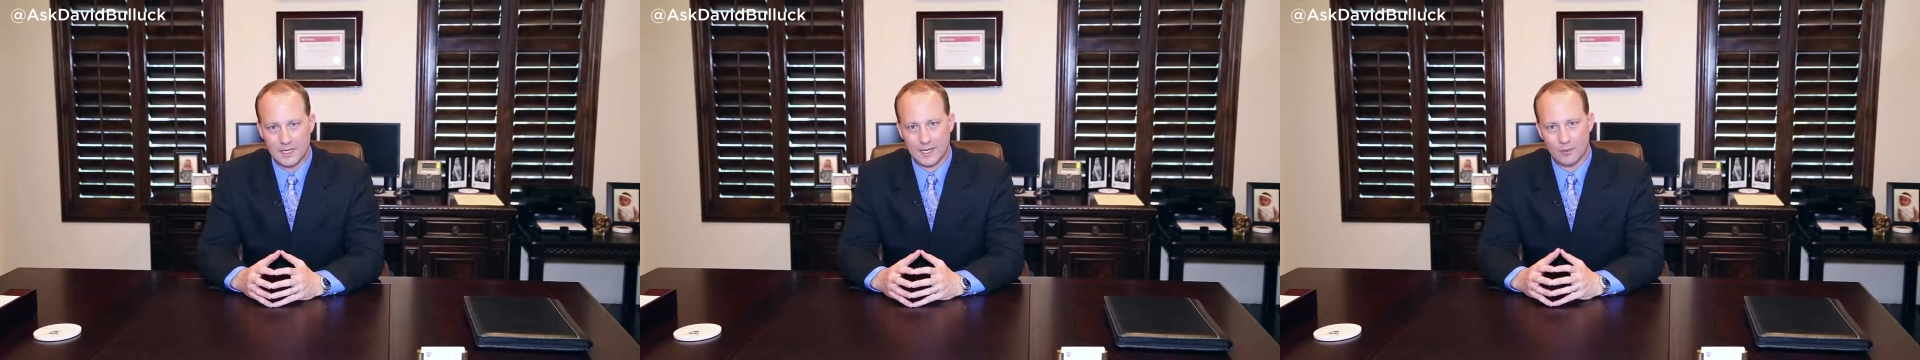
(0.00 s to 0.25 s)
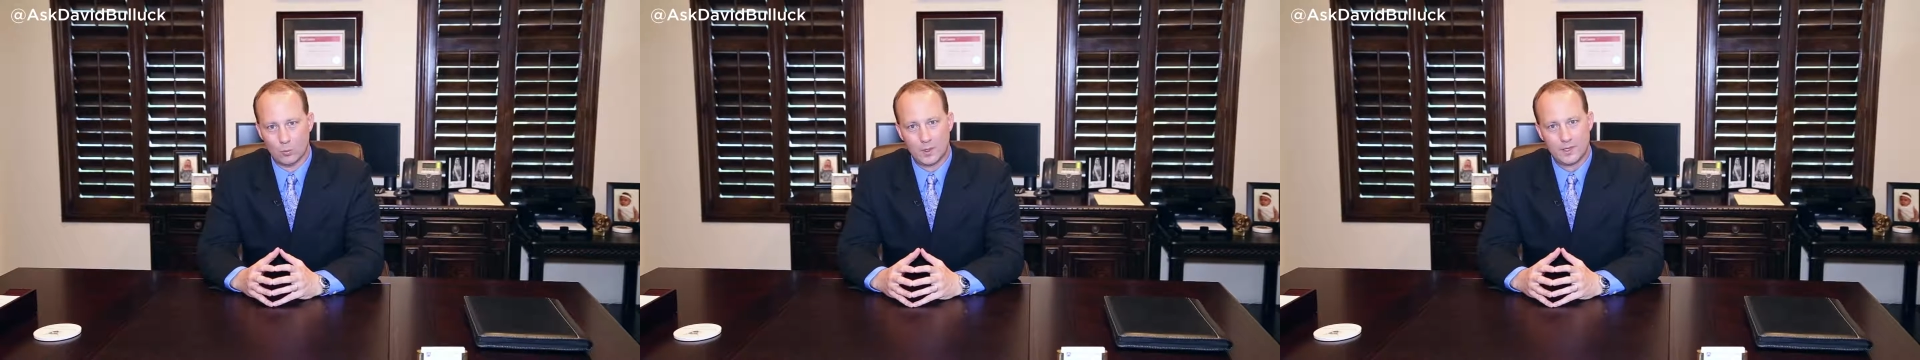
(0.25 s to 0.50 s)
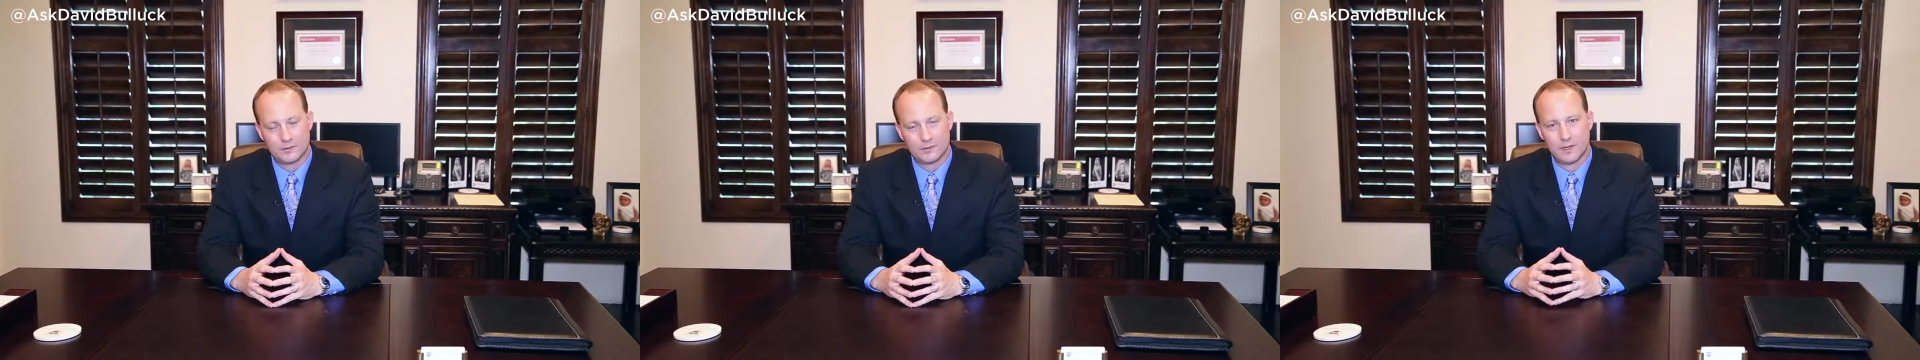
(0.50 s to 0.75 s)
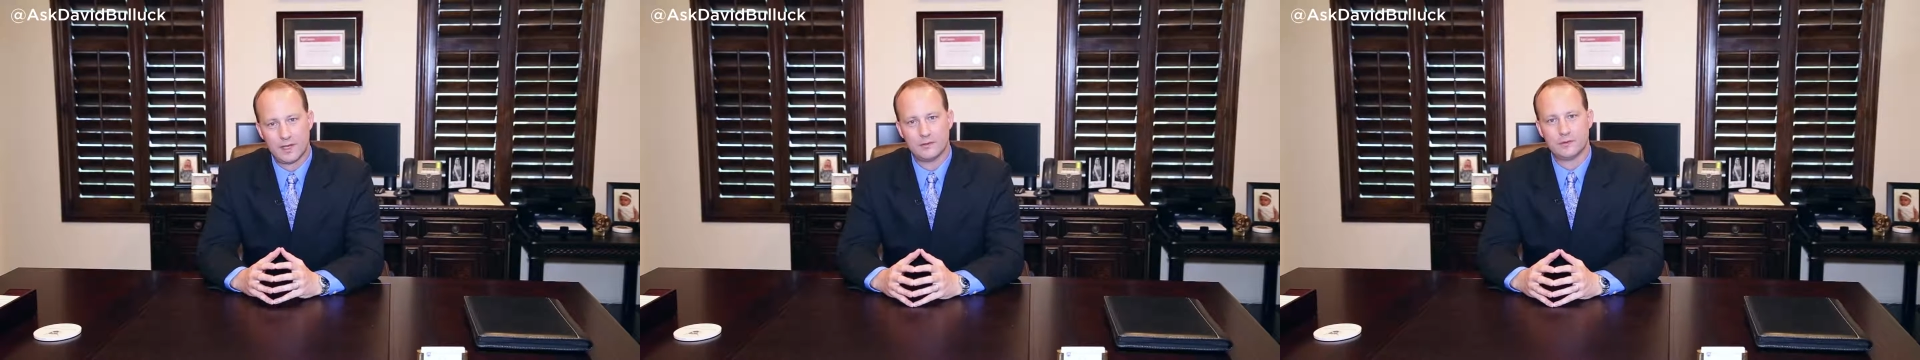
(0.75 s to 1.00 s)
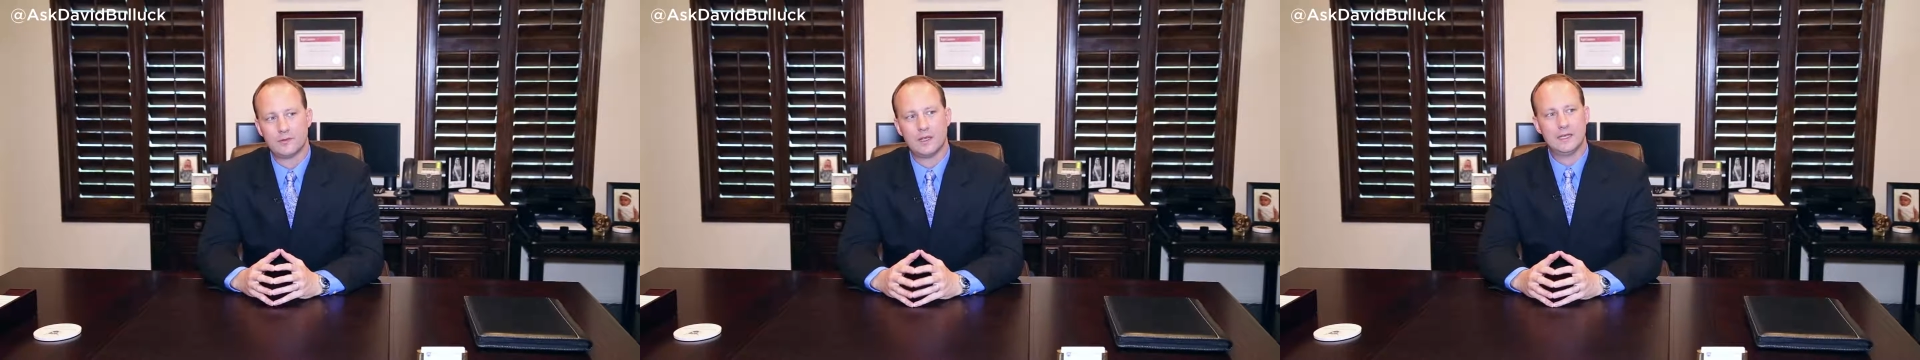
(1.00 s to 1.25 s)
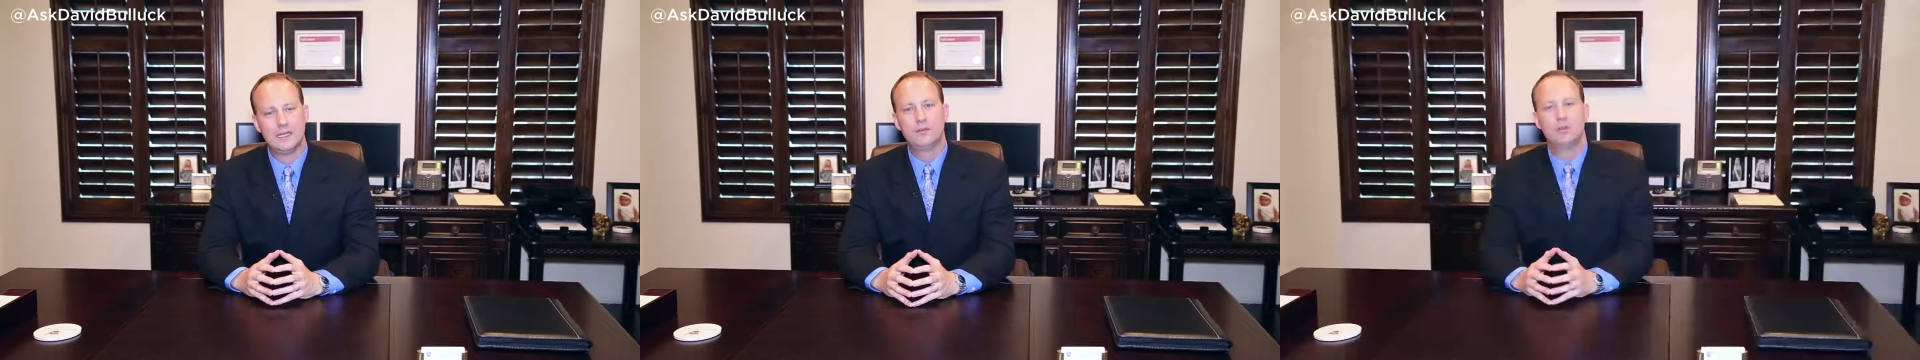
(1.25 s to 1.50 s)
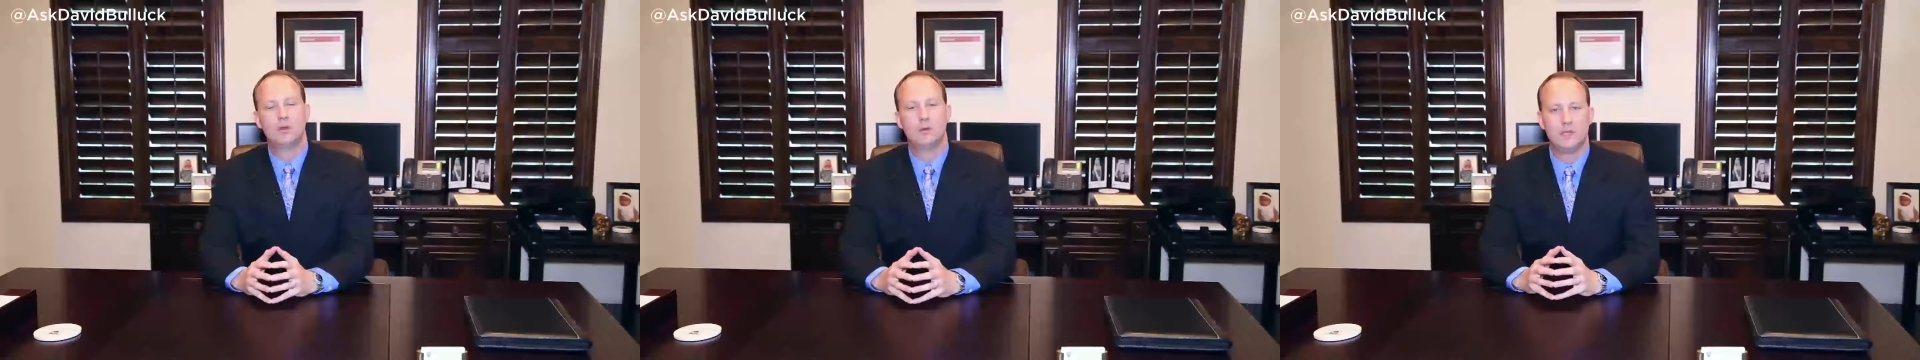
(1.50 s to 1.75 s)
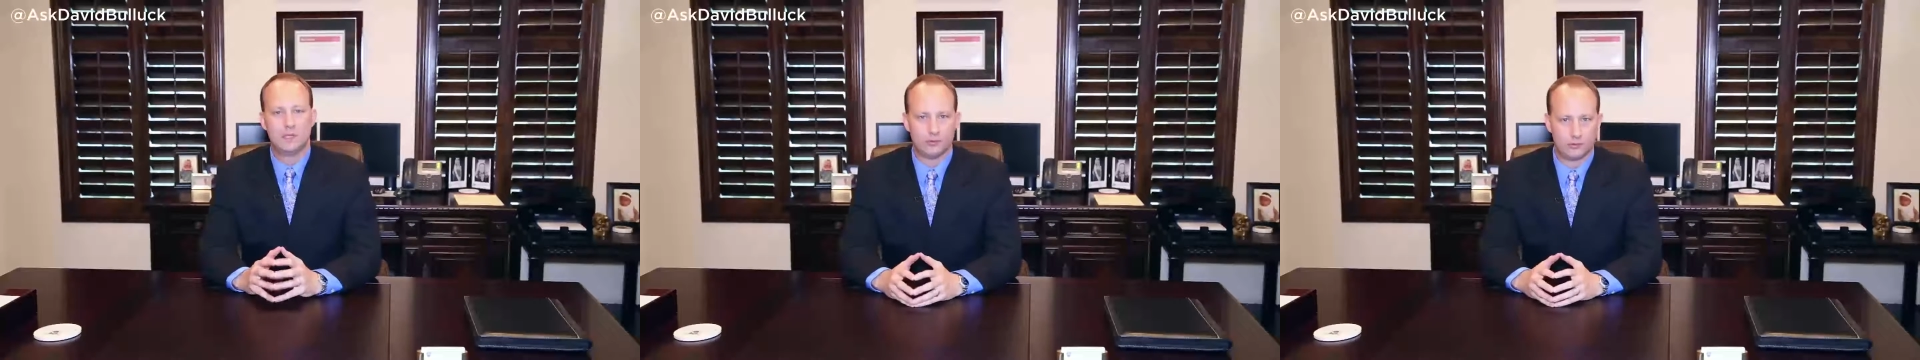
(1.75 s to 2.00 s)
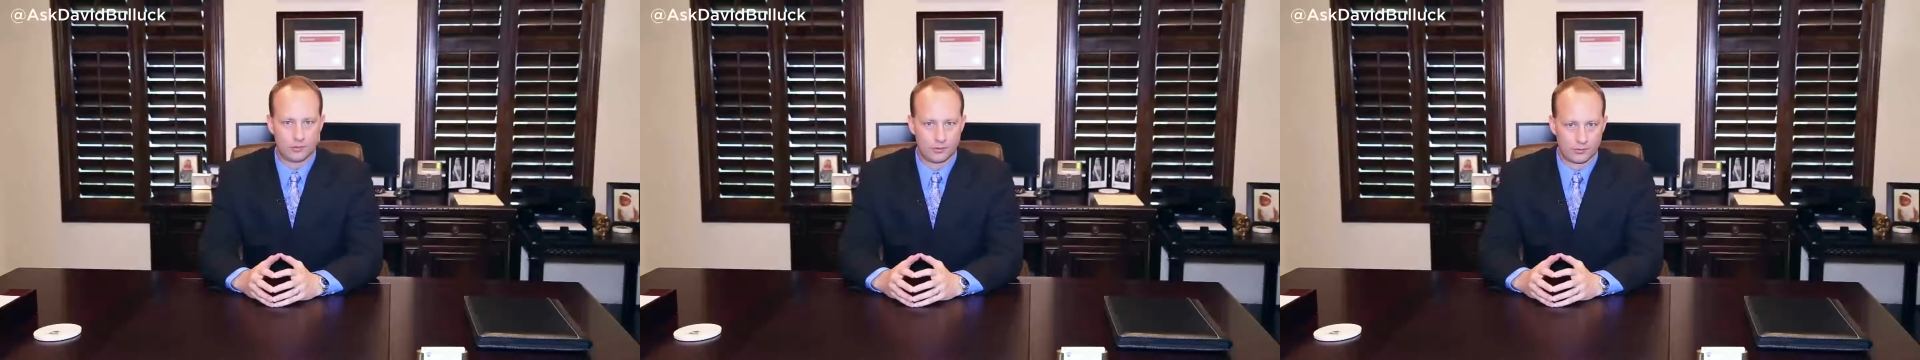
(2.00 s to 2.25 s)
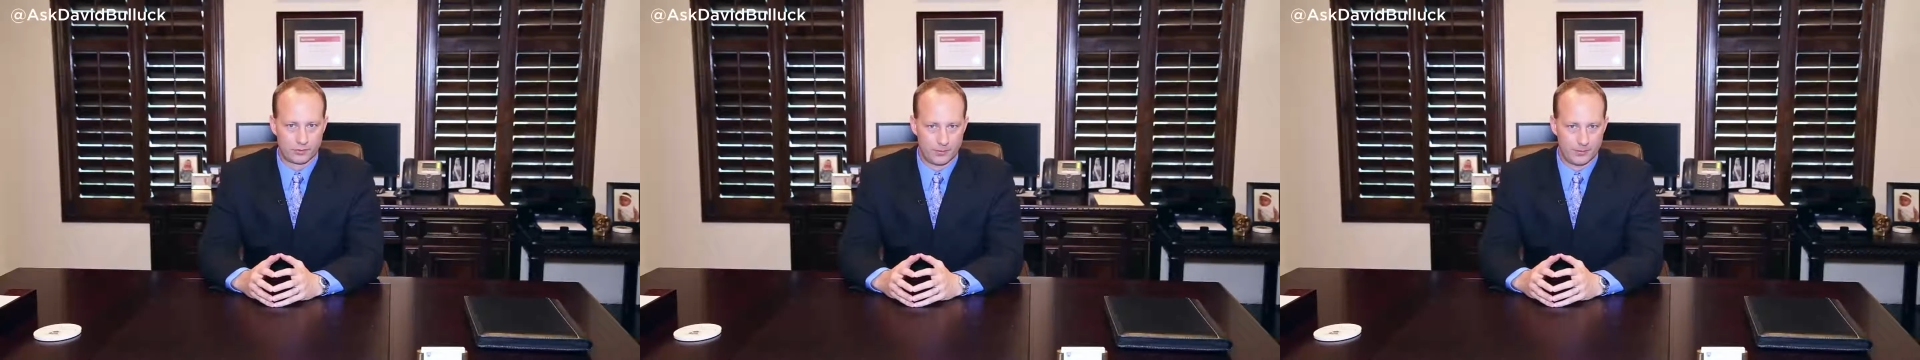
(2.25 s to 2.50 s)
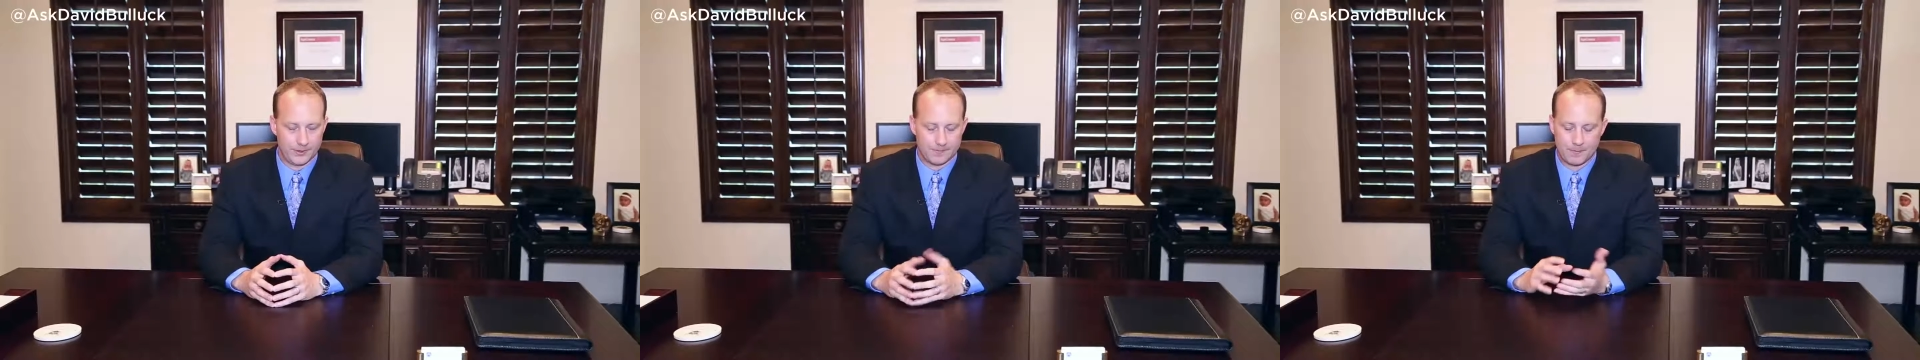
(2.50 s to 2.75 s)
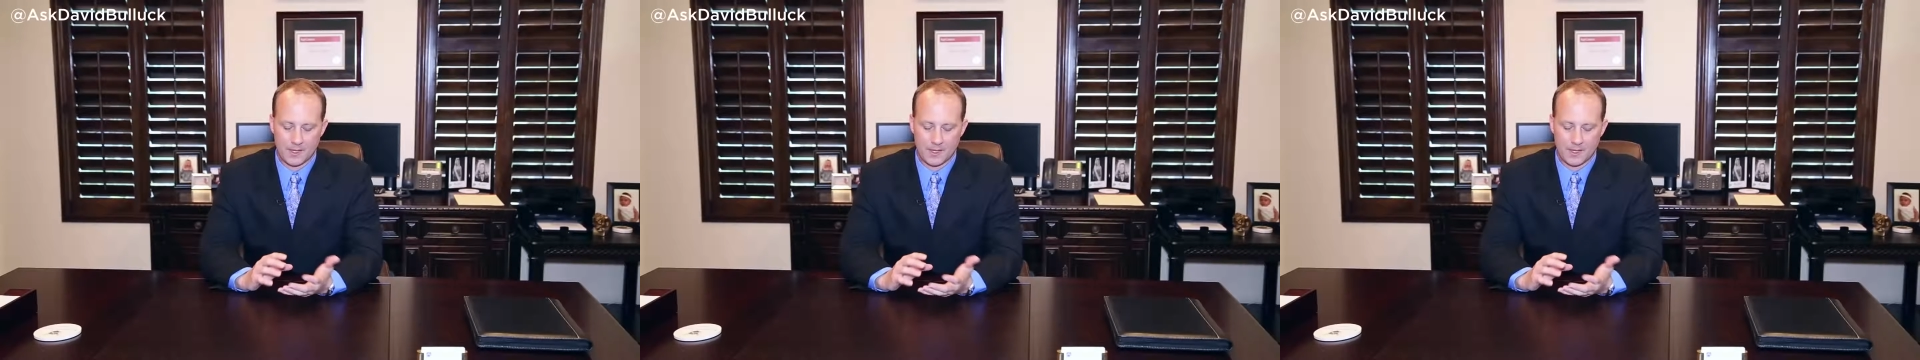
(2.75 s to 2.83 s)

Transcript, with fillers: And what it says is that even though the insurance company,